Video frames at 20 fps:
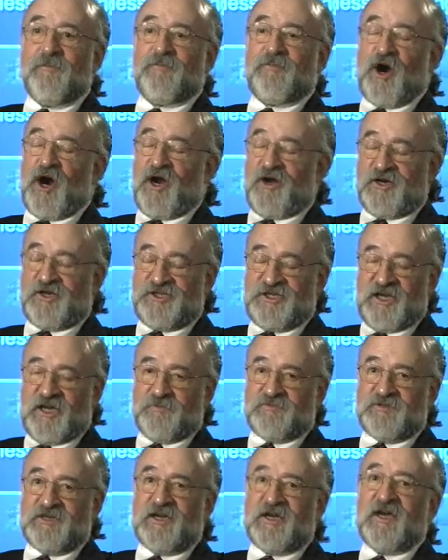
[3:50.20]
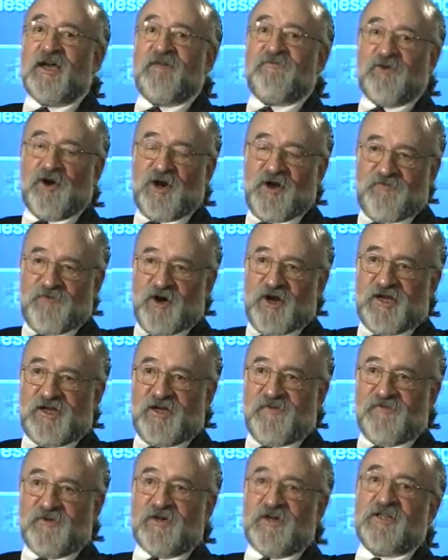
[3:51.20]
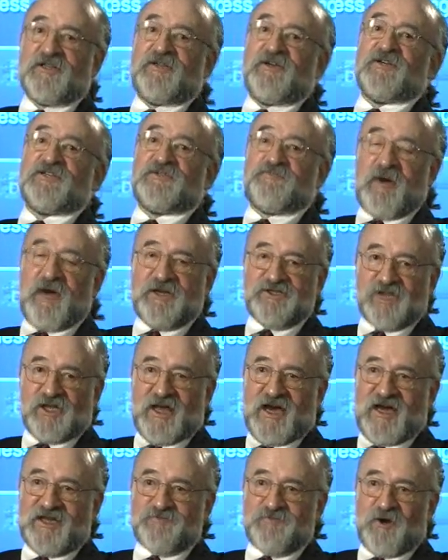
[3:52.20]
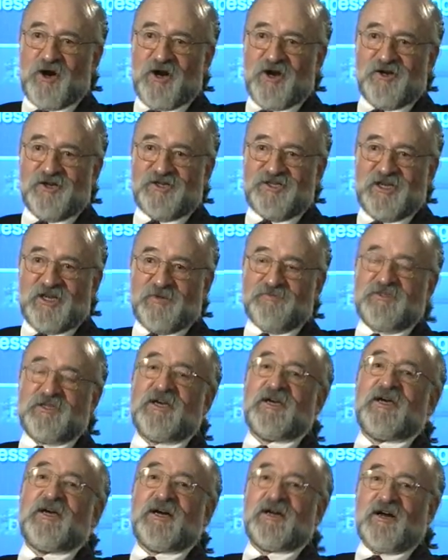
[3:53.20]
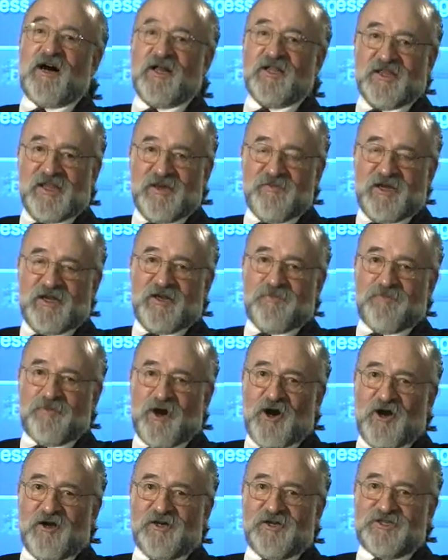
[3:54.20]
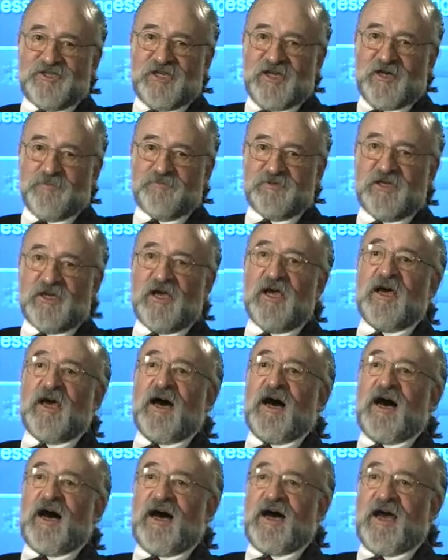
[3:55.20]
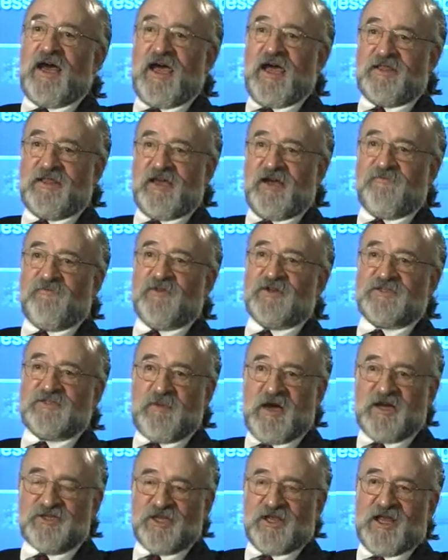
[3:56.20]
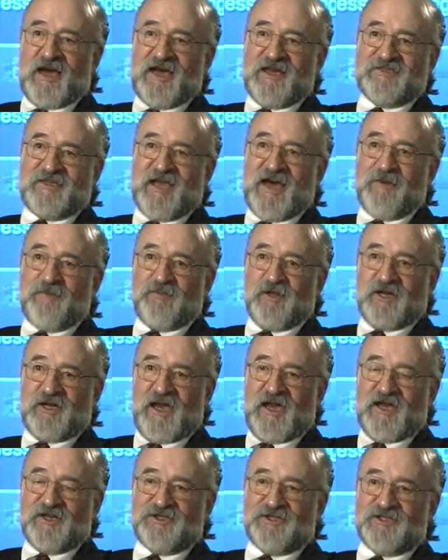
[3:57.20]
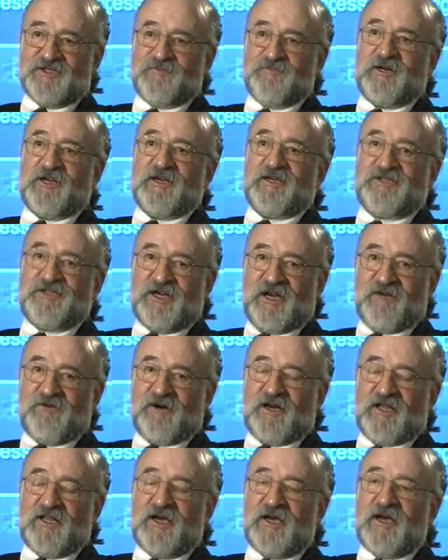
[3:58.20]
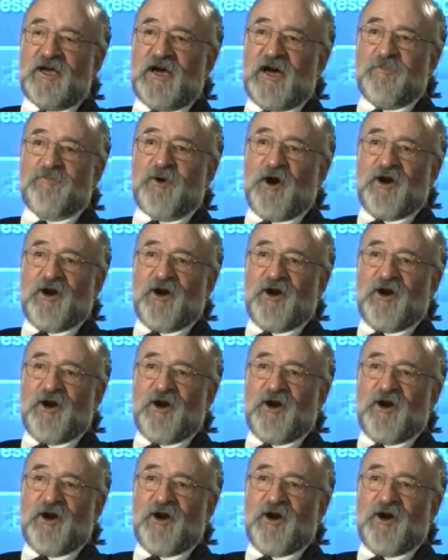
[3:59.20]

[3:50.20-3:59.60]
Partnerships, very, very difficult. There are specialized partnerships called limited partnerships, and they're for specialized applications. But in general, a